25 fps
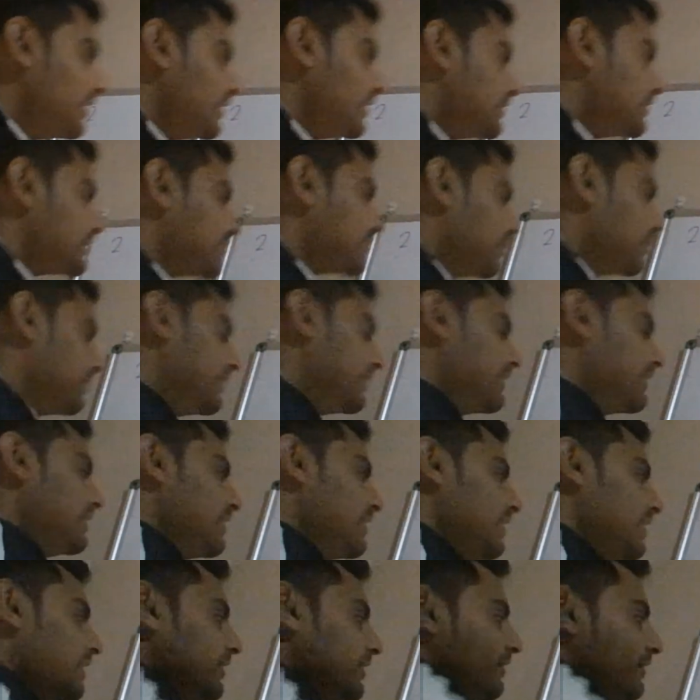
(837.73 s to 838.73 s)

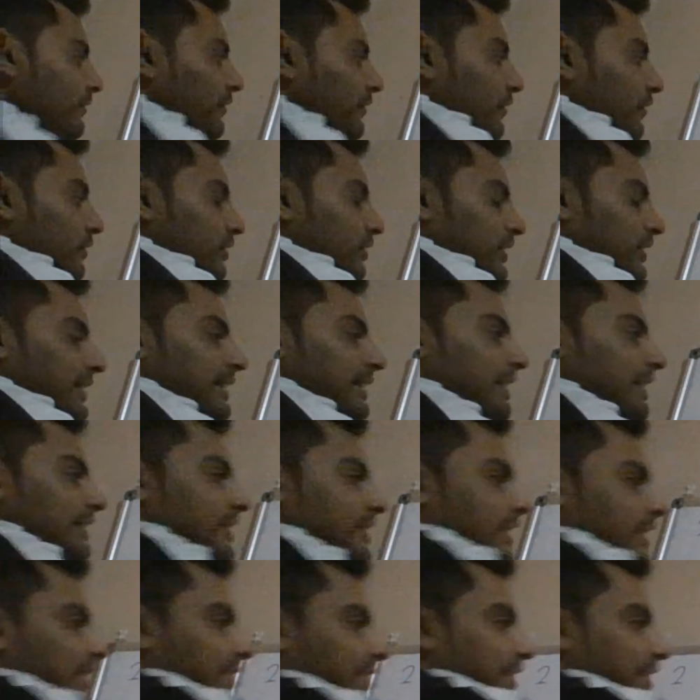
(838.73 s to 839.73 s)
Similarly, for the 30s,